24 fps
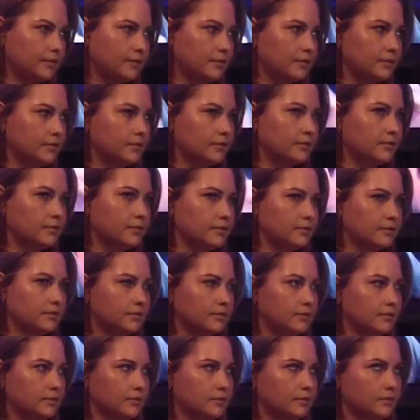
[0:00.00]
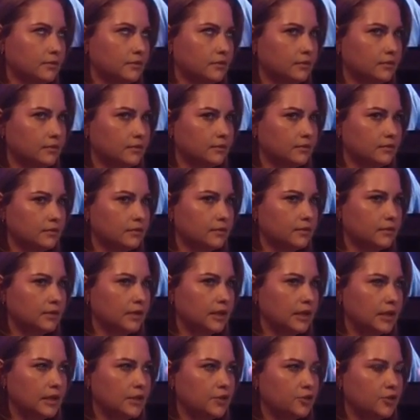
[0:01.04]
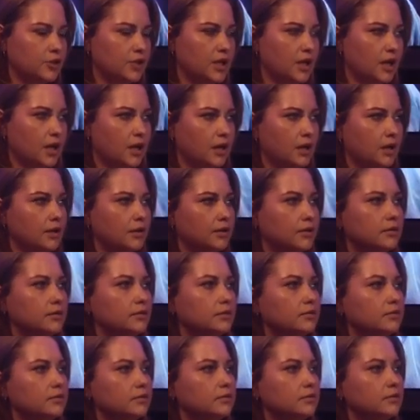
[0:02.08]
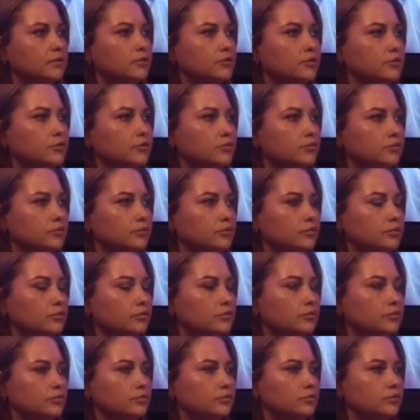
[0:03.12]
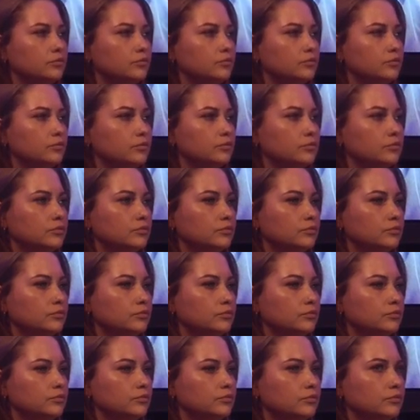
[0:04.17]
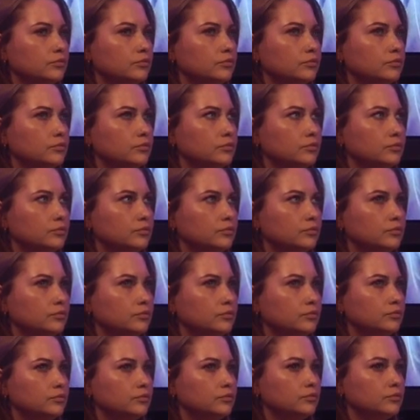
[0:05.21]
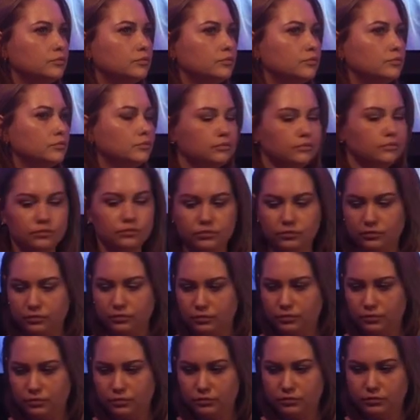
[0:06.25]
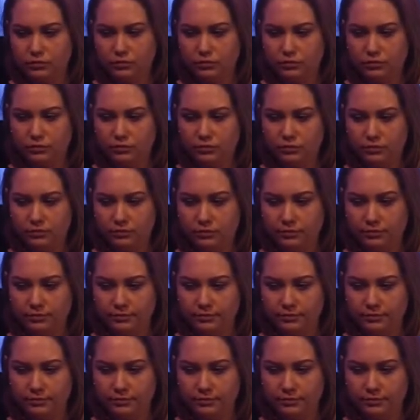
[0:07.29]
This person isn't speaking.